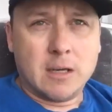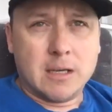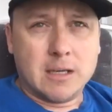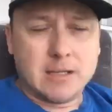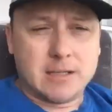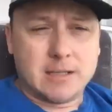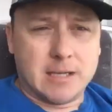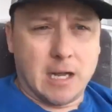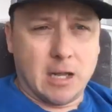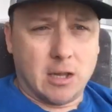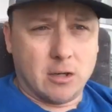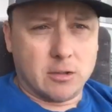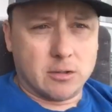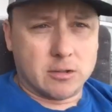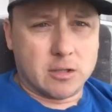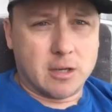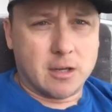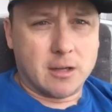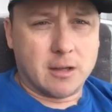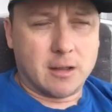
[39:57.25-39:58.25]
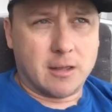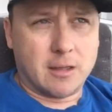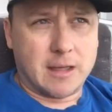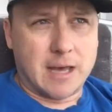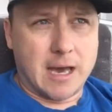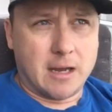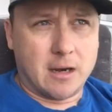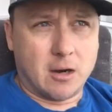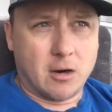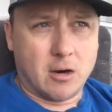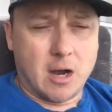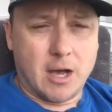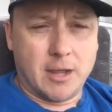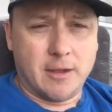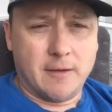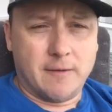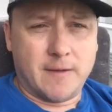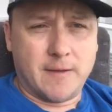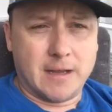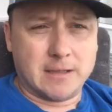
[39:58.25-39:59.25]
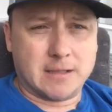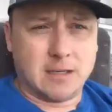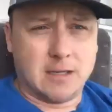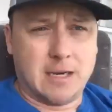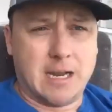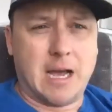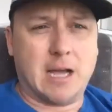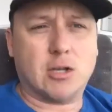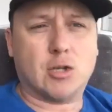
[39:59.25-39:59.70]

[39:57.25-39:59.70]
sellers that are on the fence and not